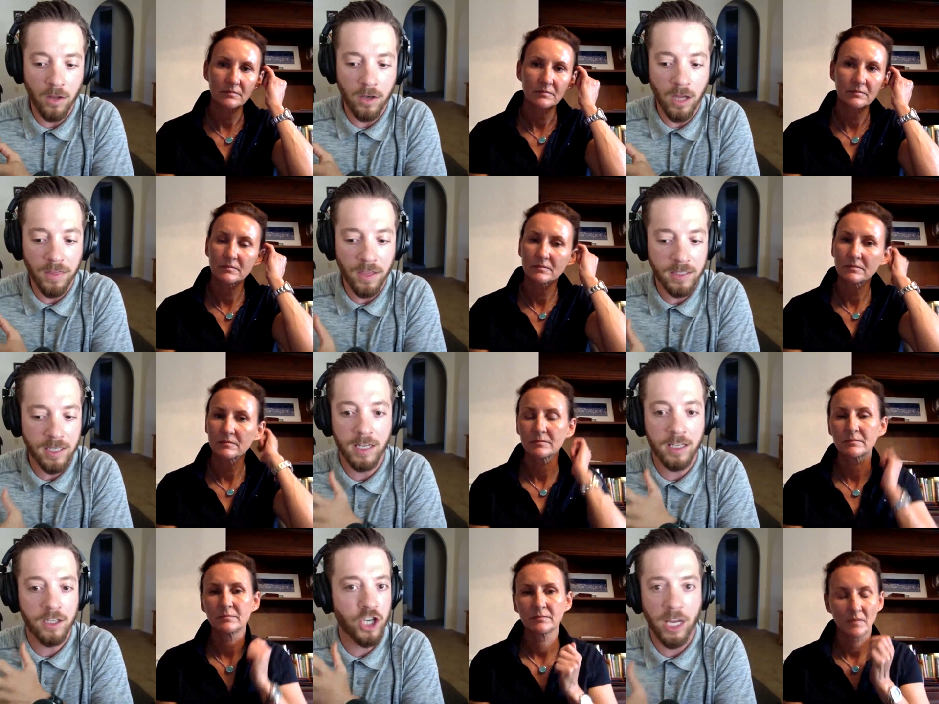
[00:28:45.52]
Speaker 1: nothing's
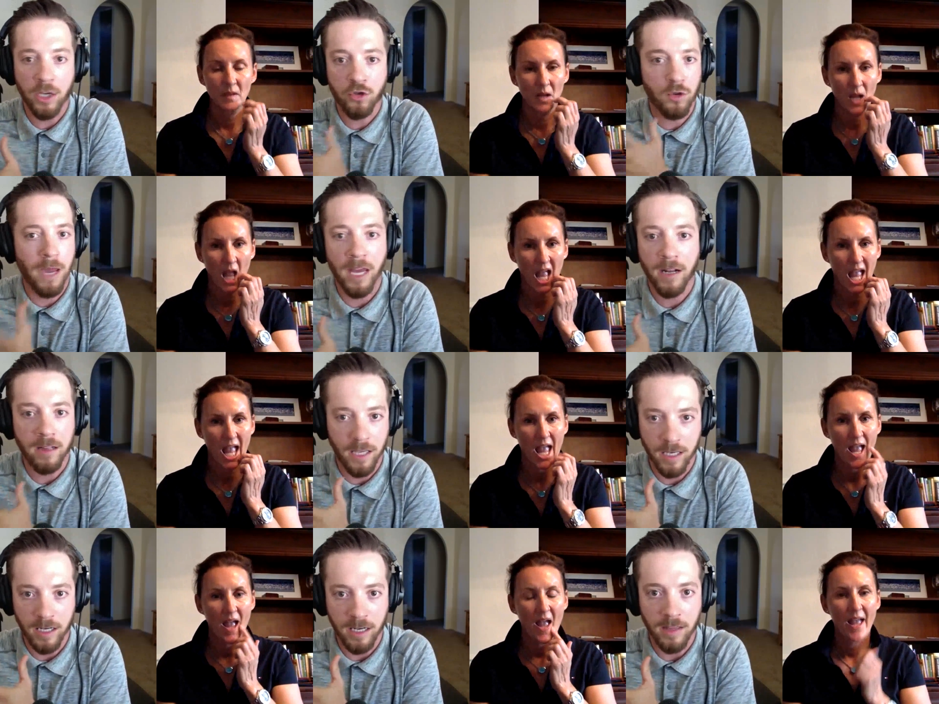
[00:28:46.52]
going to change
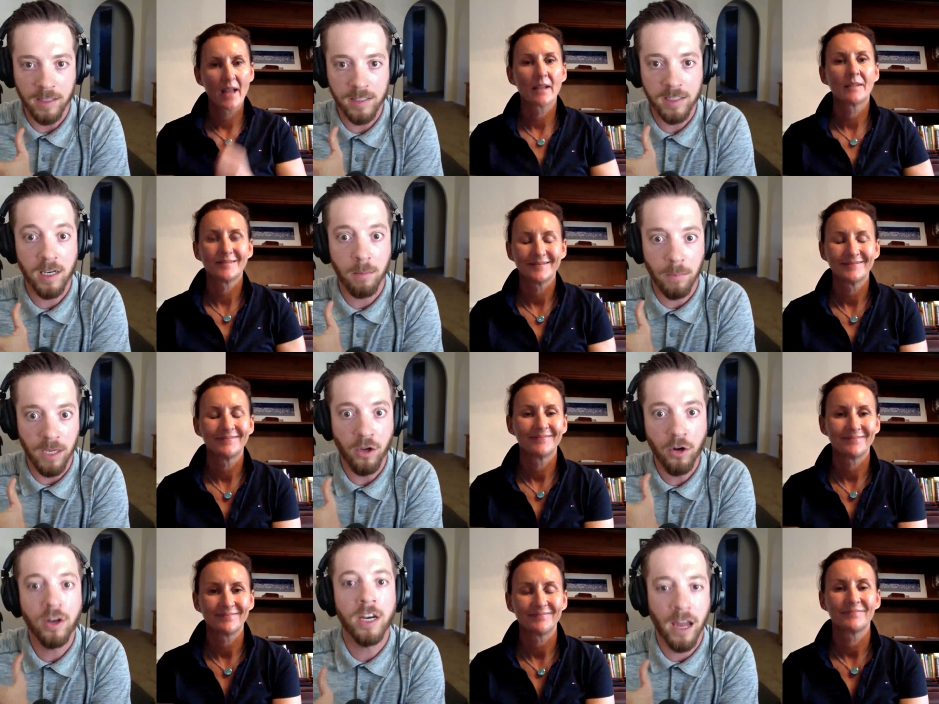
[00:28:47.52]
dramatically in a day. This is going to be
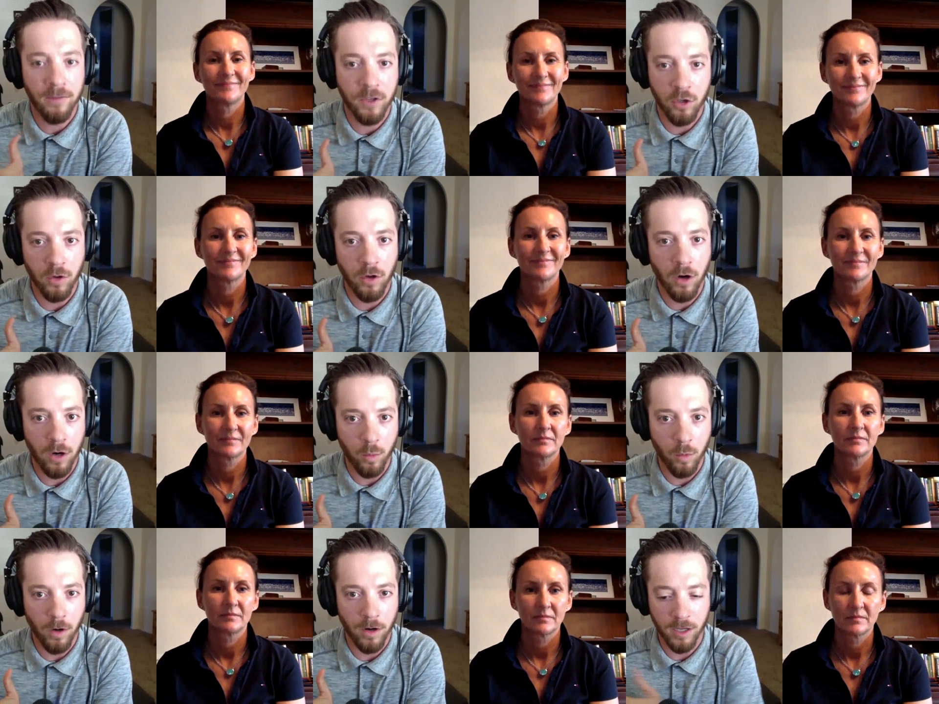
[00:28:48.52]
you're going to have to do the
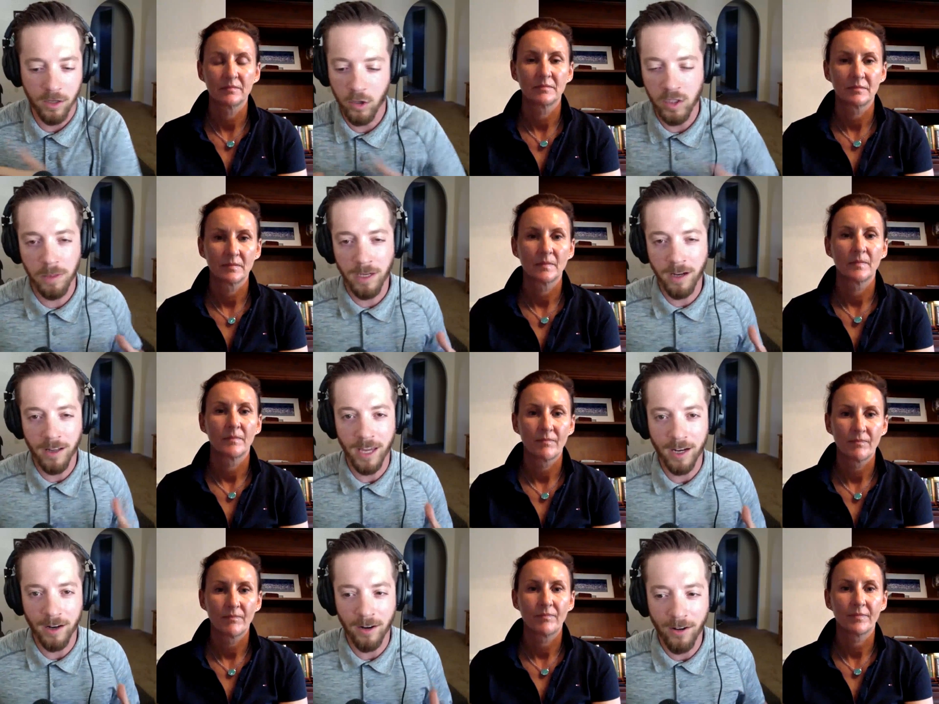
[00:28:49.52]
hard work. Can you speak on
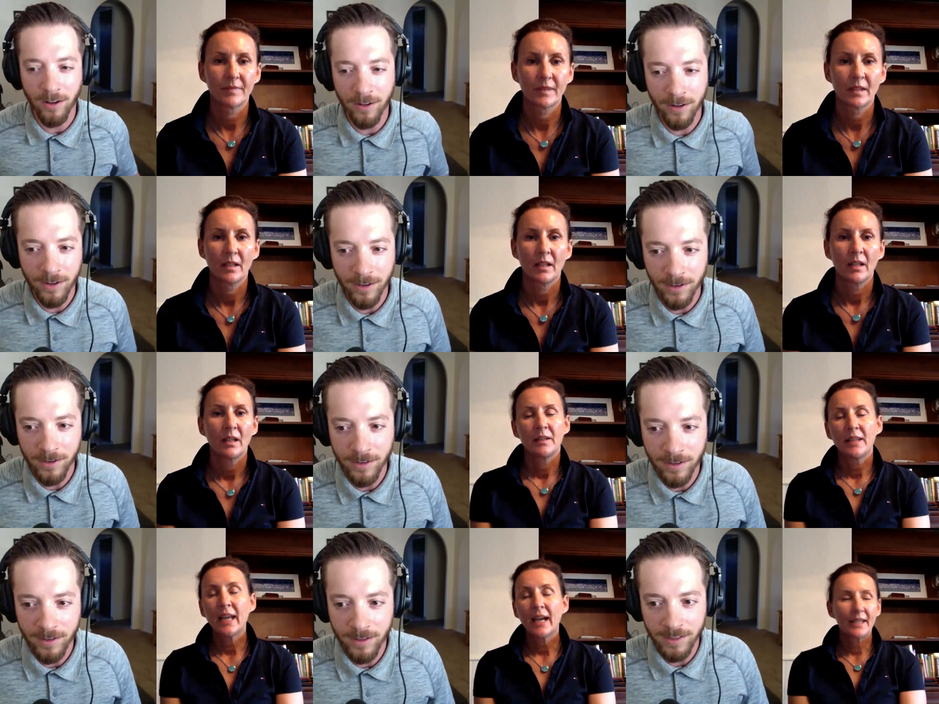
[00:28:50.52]
that at all?
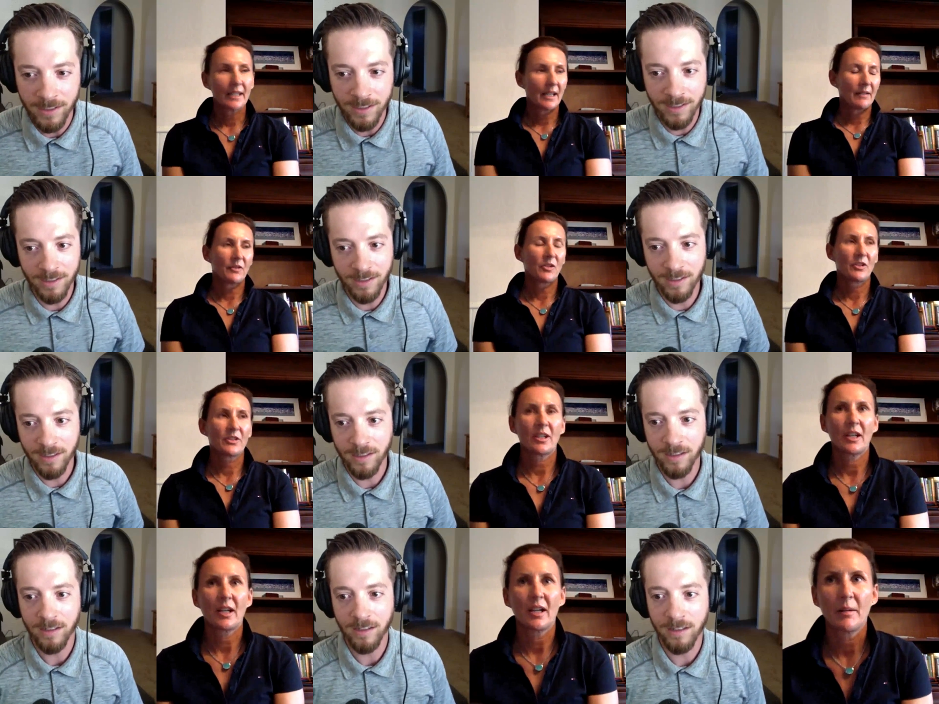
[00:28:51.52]
Speaker 2: Yeah, of
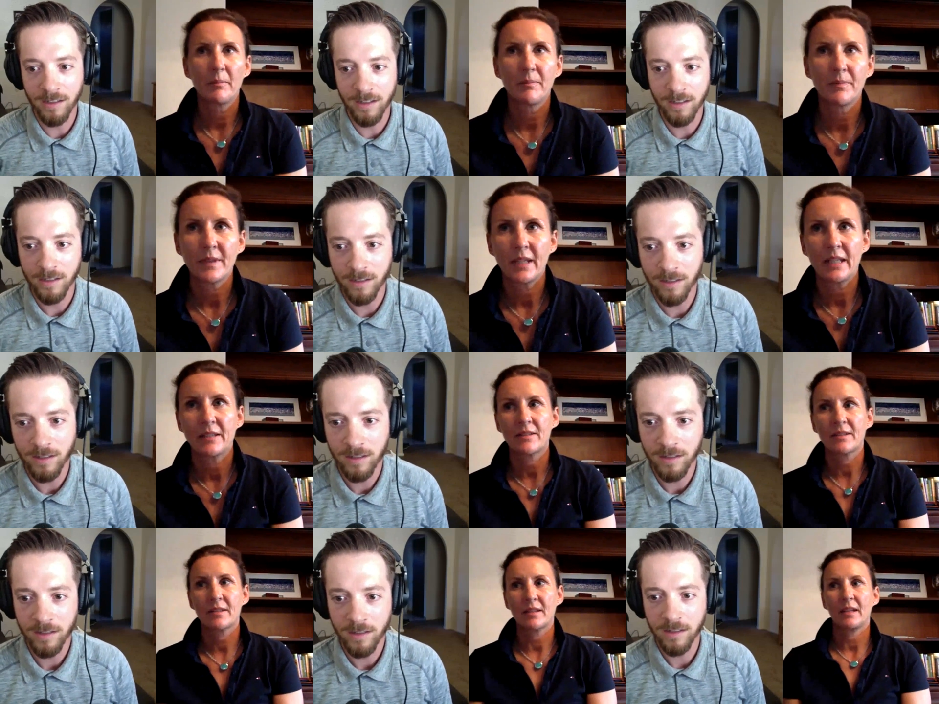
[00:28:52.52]
course. Um,
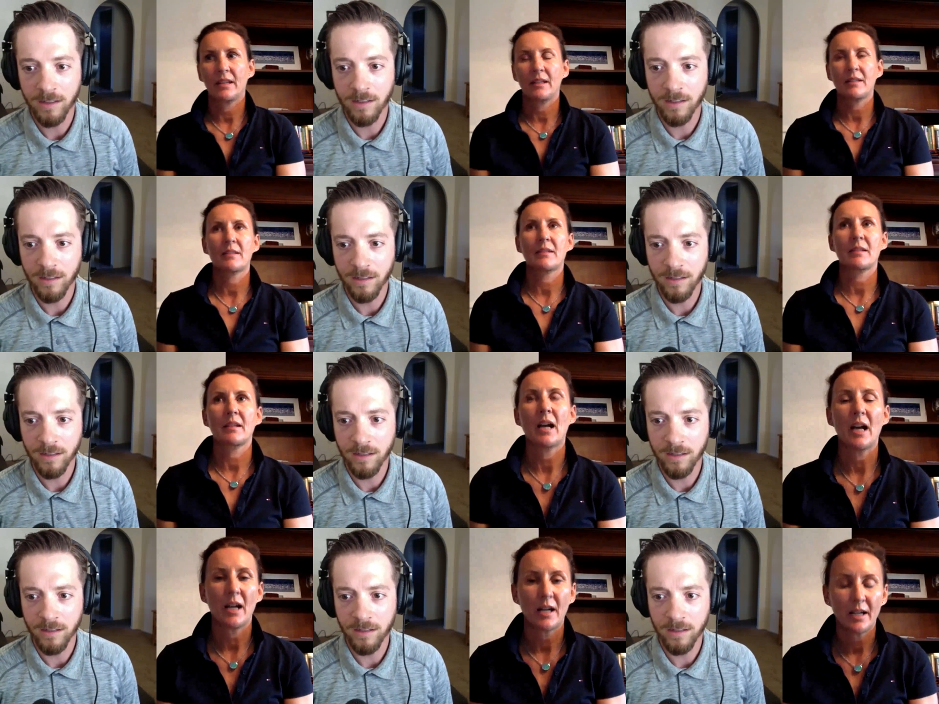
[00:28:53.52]
it's it's
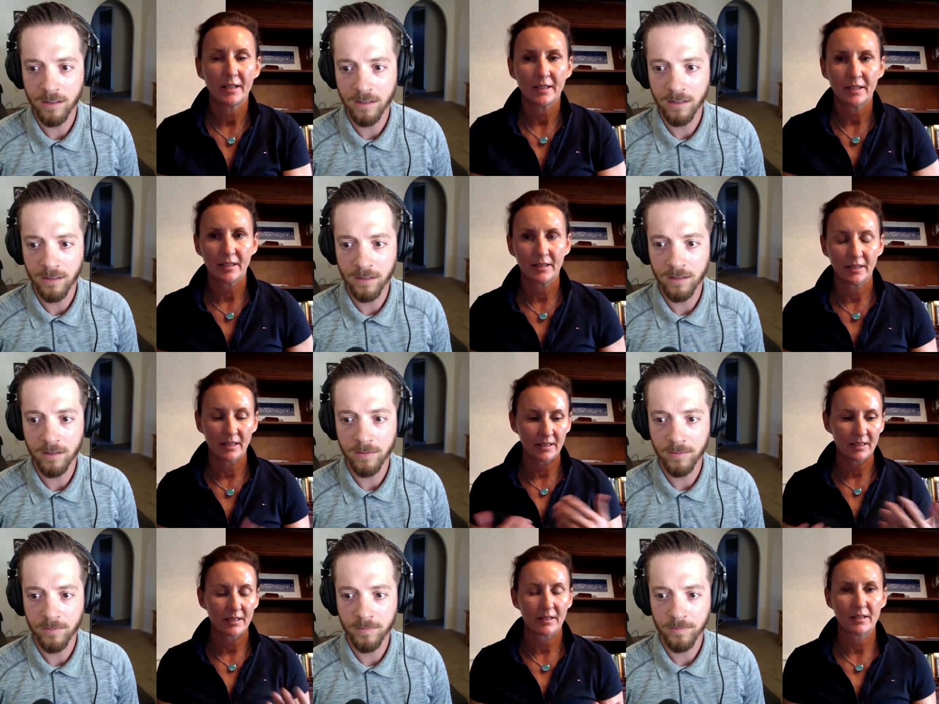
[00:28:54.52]
hard in, in
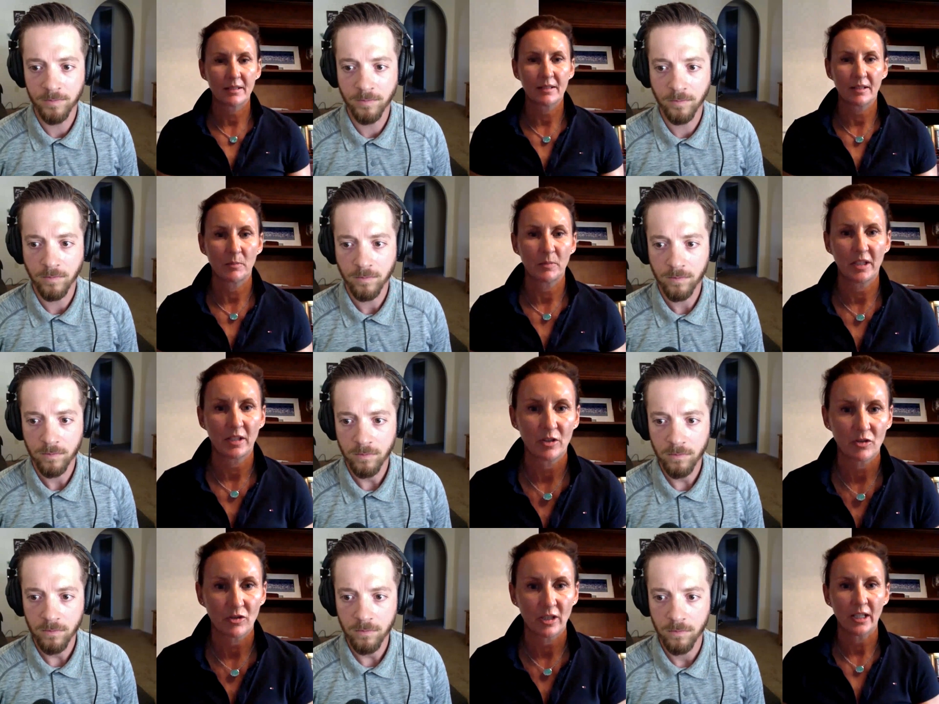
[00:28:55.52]
this. This is such a big
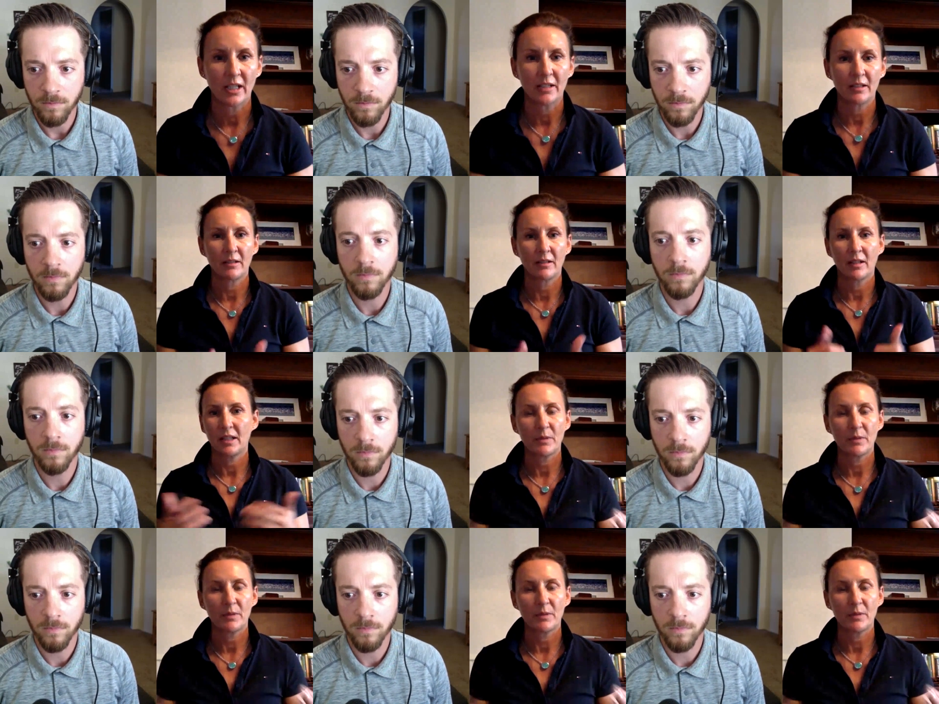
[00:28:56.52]
country, and not